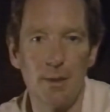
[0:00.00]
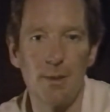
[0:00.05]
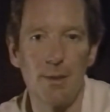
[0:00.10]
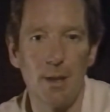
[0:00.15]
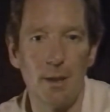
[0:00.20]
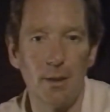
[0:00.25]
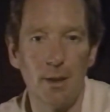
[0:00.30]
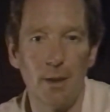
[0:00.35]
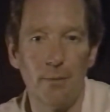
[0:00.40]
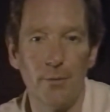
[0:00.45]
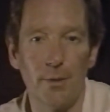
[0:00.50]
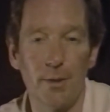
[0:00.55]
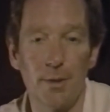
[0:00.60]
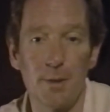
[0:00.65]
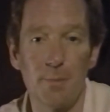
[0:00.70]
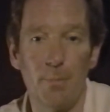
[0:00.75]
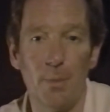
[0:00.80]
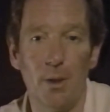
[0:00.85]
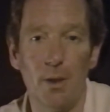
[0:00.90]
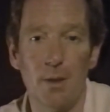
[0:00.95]
South Africa's
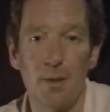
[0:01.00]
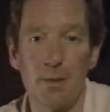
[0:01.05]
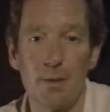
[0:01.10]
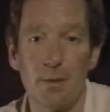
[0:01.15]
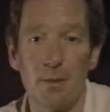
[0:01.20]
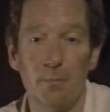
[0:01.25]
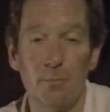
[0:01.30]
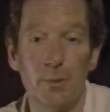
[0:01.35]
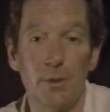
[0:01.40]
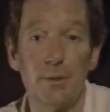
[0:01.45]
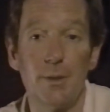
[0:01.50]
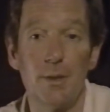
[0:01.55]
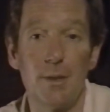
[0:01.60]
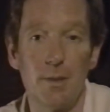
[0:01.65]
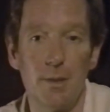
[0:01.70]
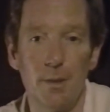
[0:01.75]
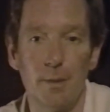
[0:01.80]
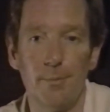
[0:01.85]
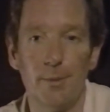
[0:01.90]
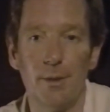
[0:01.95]
past and will
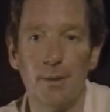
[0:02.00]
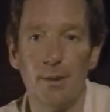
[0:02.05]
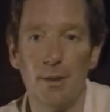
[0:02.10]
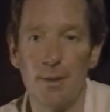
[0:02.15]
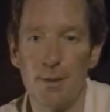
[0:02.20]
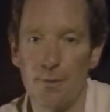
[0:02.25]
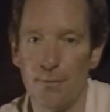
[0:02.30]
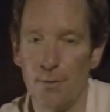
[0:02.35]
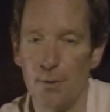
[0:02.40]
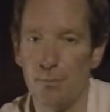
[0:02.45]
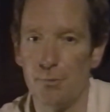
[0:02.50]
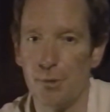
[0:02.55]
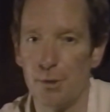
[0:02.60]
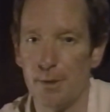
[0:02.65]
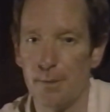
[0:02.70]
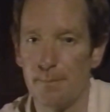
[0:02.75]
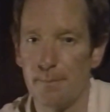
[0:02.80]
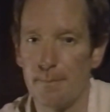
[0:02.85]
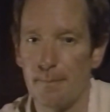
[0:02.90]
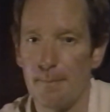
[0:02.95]
determine its
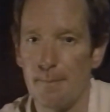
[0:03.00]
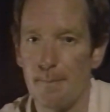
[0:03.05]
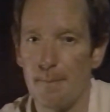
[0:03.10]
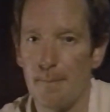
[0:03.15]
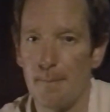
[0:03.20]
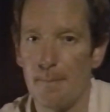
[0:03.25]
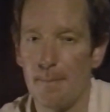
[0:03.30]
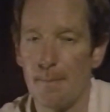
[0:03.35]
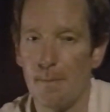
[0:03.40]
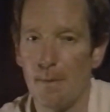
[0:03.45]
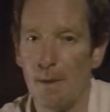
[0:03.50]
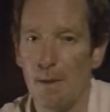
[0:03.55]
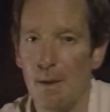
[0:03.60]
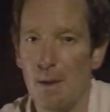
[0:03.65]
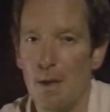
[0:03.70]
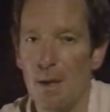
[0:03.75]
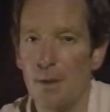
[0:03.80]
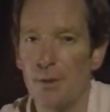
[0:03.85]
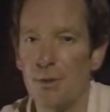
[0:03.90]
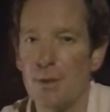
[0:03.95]
future.
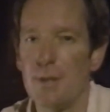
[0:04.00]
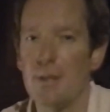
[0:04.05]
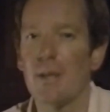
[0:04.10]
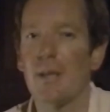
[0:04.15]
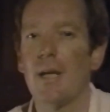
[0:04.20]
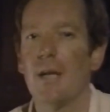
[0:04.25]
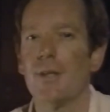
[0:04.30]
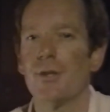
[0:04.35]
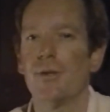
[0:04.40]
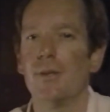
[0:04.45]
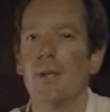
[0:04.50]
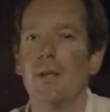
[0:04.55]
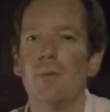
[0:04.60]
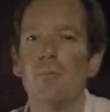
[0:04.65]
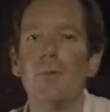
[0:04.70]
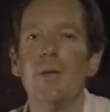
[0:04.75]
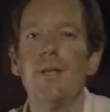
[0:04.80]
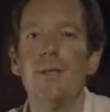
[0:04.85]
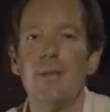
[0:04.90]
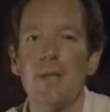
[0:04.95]
Just occasionally,
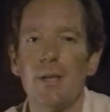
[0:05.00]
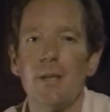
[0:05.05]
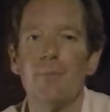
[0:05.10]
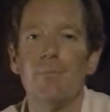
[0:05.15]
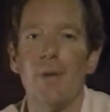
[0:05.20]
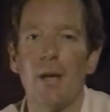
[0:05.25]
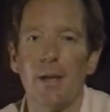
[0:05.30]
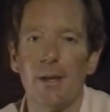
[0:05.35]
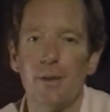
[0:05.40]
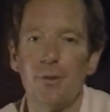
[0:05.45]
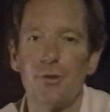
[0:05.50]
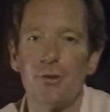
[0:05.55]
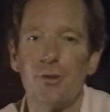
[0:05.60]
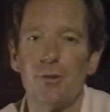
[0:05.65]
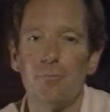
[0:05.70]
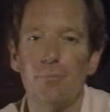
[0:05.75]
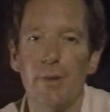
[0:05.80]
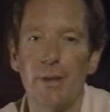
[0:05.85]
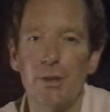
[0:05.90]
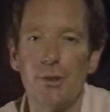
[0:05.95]
we did manage to
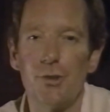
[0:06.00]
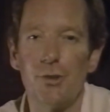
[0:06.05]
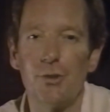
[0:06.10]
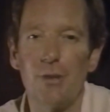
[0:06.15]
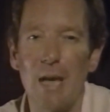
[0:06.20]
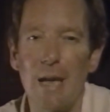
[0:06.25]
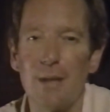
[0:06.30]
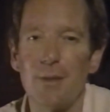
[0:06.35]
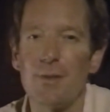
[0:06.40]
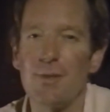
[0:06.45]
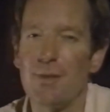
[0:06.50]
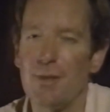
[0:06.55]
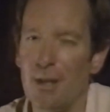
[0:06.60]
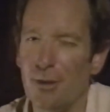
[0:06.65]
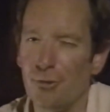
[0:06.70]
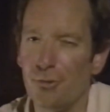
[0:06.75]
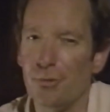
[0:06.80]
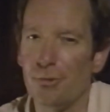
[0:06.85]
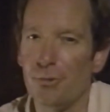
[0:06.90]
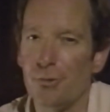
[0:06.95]
reach that
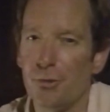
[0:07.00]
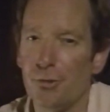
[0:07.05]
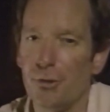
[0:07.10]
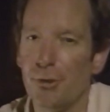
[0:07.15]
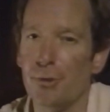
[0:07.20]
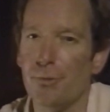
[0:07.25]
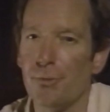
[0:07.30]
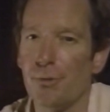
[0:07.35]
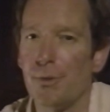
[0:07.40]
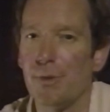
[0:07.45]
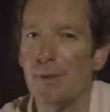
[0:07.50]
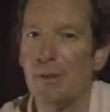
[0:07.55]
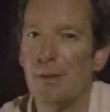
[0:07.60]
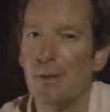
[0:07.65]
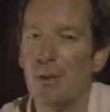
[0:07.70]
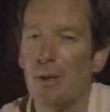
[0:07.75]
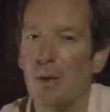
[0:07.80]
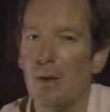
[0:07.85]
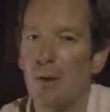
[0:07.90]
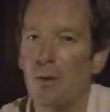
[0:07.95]
central truth.
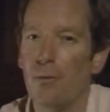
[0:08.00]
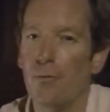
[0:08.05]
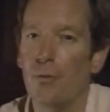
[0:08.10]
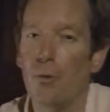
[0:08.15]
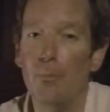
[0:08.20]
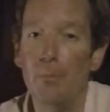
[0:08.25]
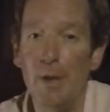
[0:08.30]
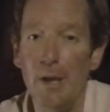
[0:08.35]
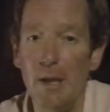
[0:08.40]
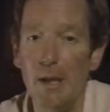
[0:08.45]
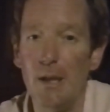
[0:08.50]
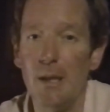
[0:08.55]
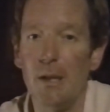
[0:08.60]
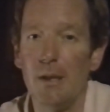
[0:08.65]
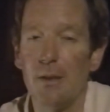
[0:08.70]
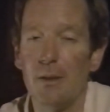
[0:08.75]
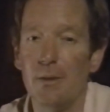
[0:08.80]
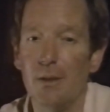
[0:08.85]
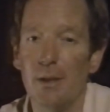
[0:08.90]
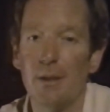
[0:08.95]
For me,
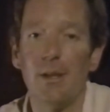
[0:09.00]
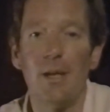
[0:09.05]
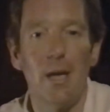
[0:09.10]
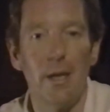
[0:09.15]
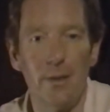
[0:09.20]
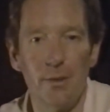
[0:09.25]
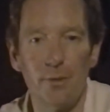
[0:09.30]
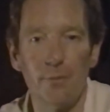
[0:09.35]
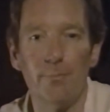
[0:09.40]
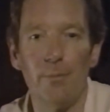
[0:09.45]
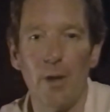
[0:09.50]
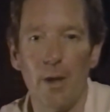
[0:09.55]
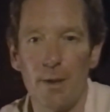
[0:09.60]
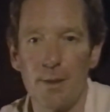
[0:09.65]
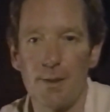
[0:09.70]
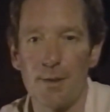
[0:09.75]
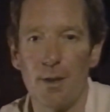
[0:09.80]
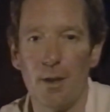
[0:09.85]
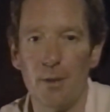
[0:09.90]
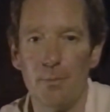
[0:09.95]
near the end of my
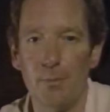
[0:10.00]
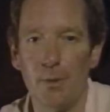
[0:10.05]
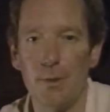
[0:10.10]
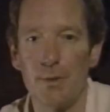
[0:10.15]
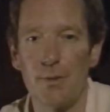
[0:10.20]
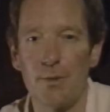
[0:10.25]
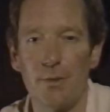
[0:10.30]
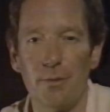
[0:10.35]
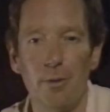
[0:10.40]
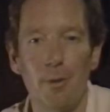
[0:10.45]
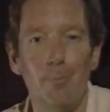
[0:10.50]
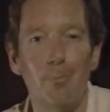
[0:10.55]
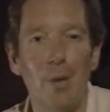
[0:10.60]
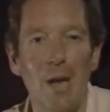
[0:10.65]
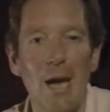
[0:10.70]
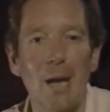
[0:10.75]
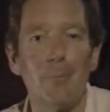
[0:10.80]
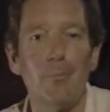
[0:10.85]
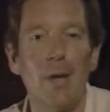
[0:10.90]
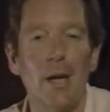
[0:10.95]
assignment, through a
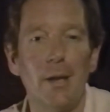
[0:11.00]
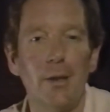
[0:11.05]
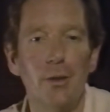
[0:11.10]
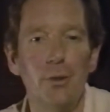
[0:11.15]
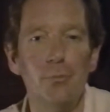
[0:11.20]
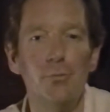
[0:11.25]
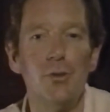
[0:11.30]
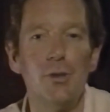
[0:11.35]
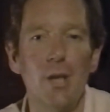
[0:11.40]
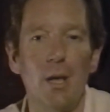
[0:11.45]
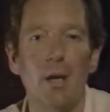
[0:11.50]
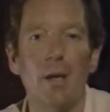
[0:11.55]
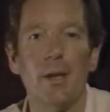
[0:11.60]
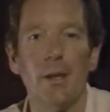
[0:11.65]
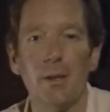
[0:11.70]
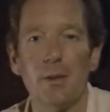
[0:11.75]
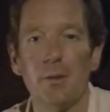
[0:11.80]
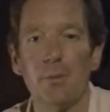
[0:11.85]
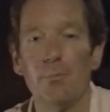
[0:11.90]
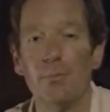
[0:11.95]
black man who
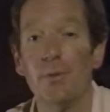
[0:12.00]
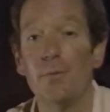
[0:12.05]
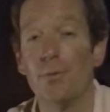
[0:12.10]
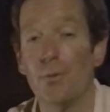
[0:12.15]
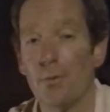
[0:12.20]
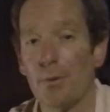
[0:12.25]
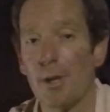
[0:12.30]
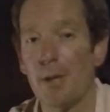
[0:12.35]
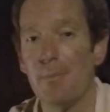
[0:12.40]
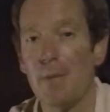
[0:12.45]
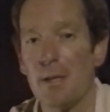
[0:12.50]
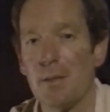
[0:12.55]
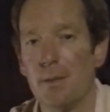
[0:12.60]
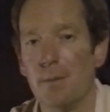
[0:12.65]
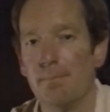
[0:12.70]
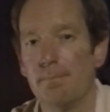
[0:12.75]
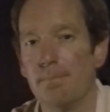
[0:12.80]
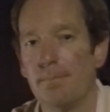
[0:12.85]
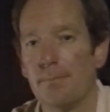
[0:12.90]
died before I met him.